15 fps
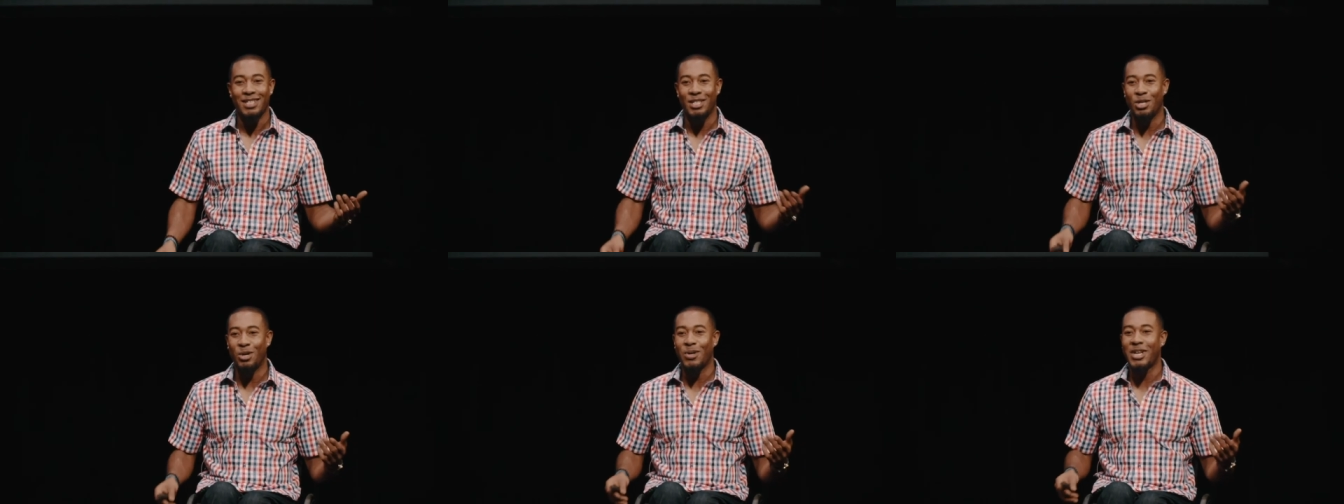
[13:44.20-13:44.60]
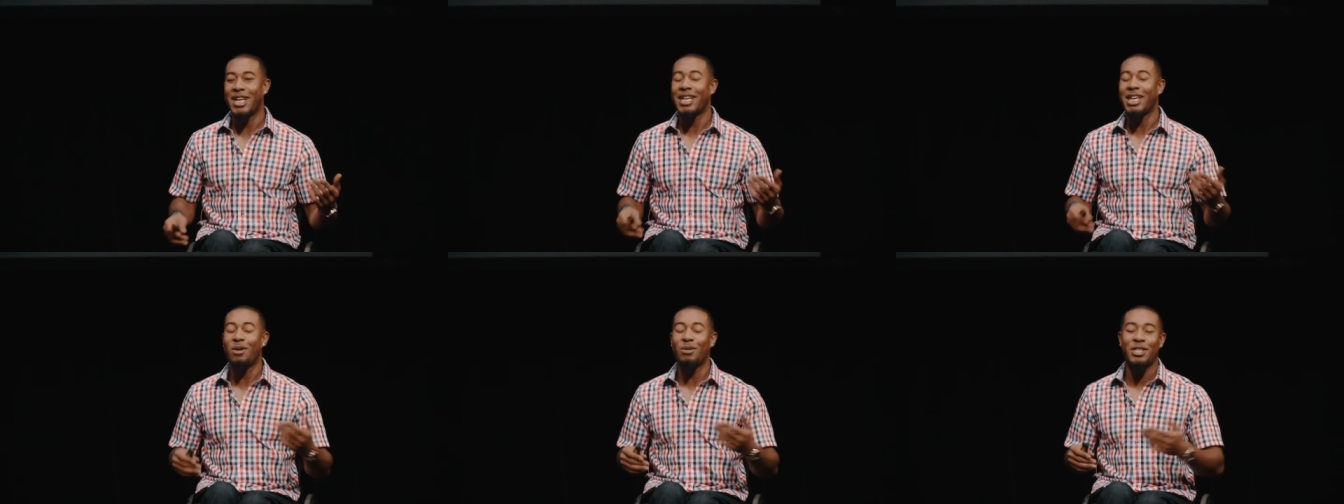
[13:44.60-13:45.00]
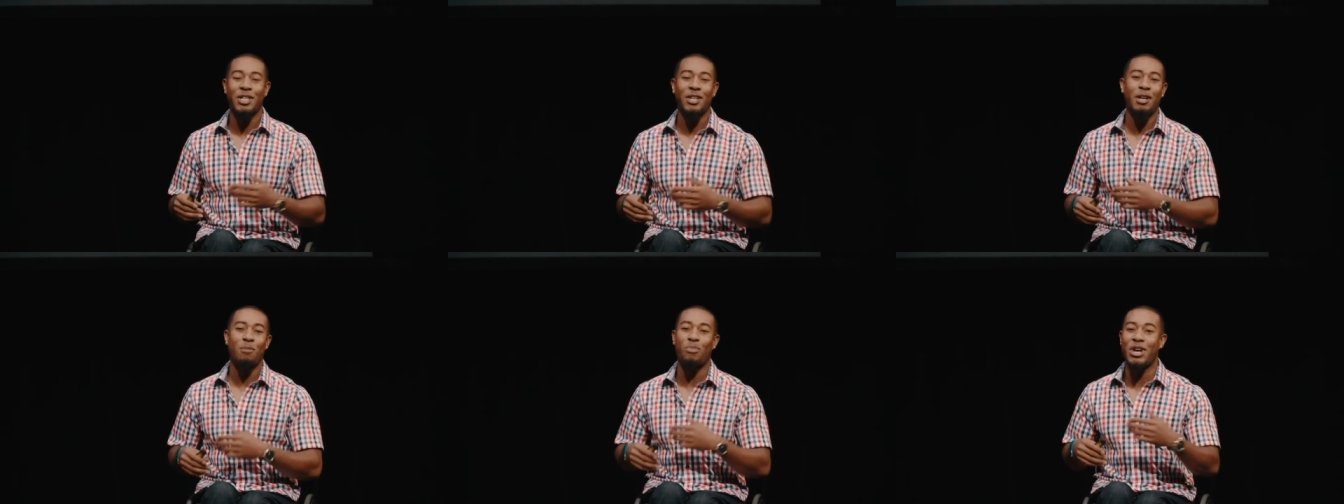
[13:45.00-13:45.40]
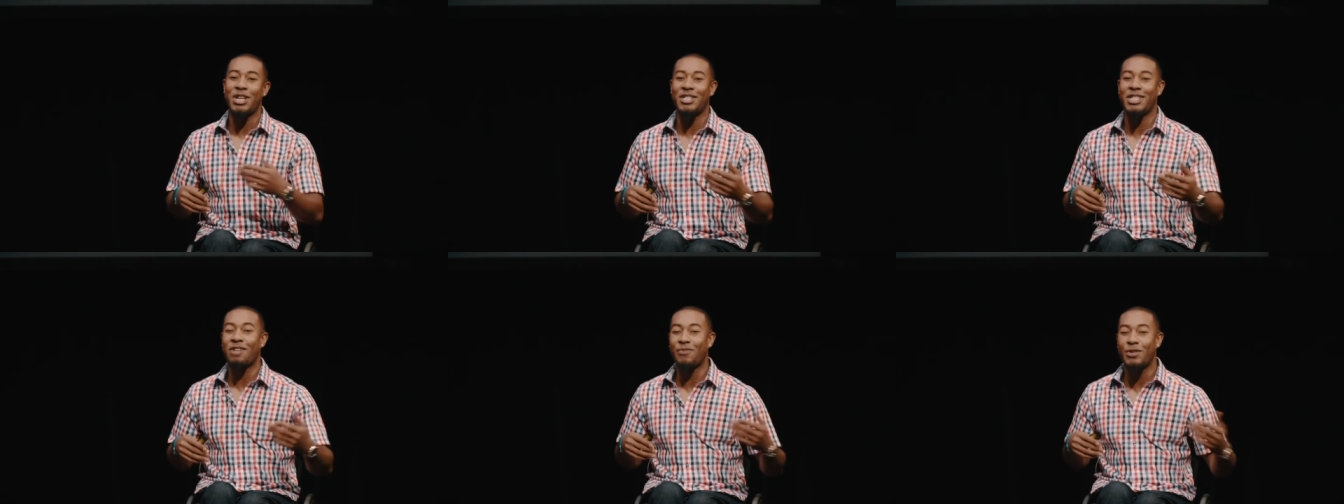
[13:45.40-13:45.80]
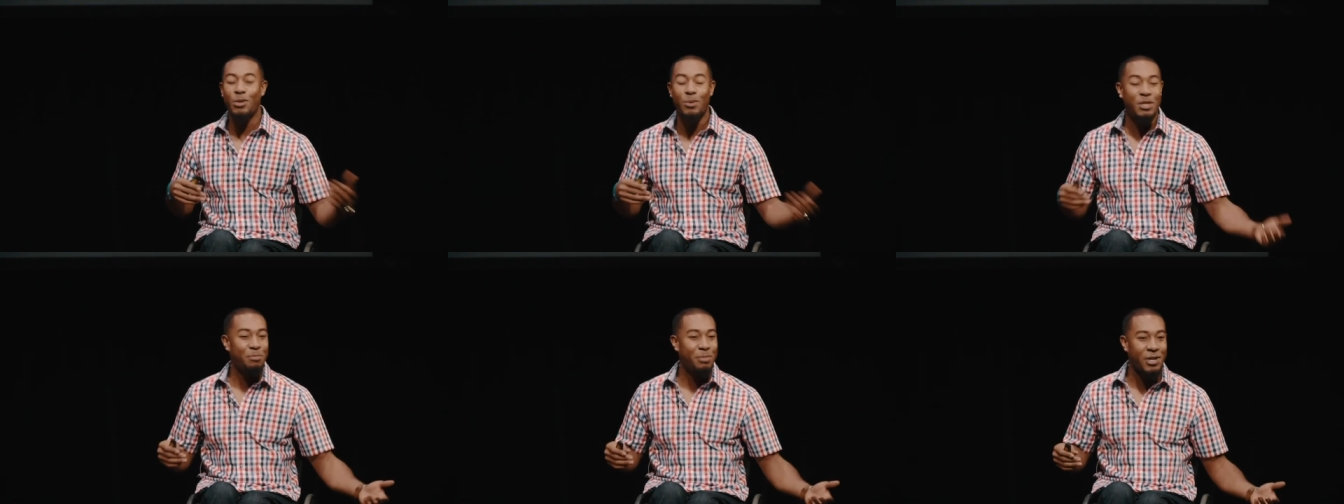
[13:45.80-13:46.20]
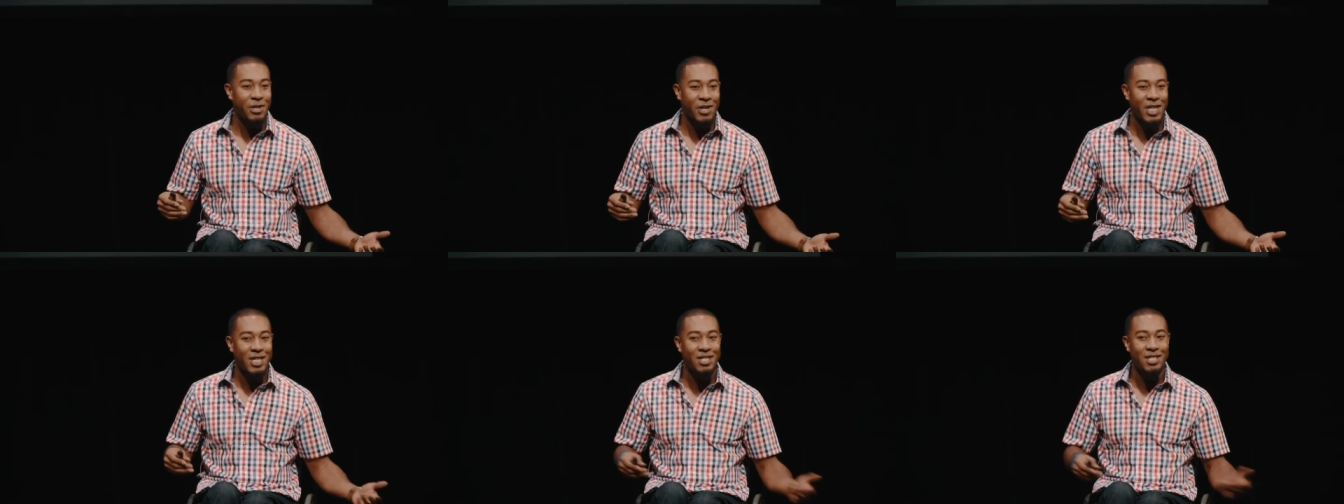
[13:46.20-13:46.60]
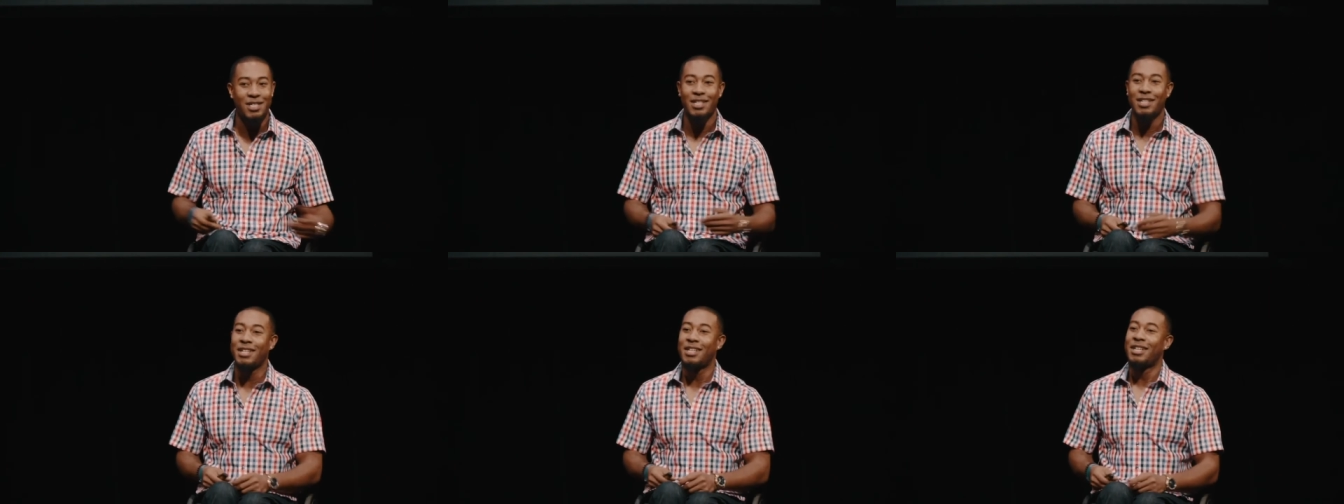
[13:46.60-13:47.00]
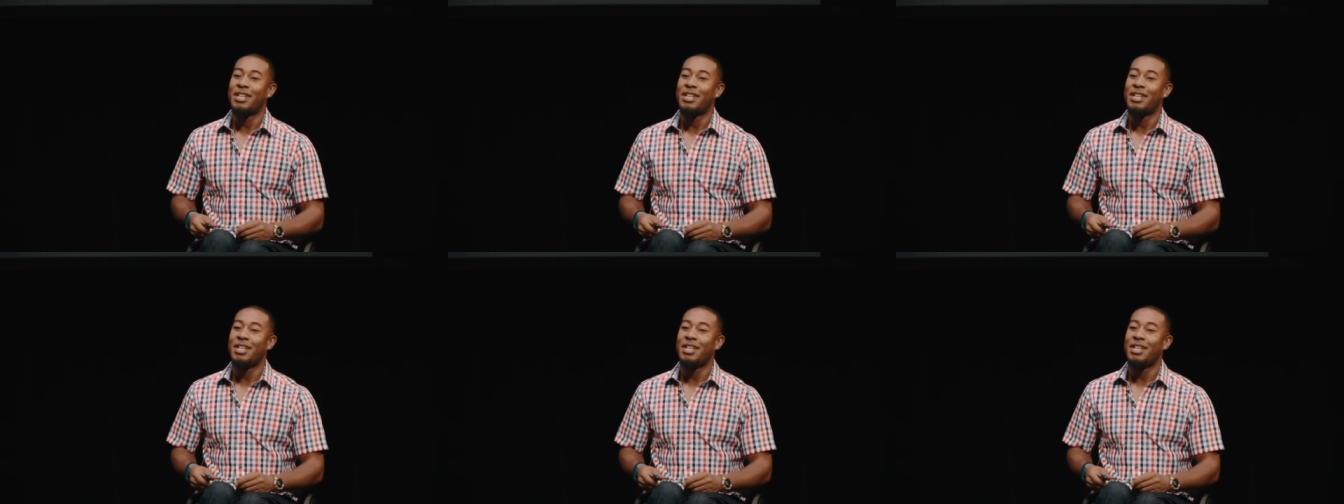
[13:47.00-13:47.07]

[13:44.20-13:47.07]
You know, getting out there, embracing every new experience,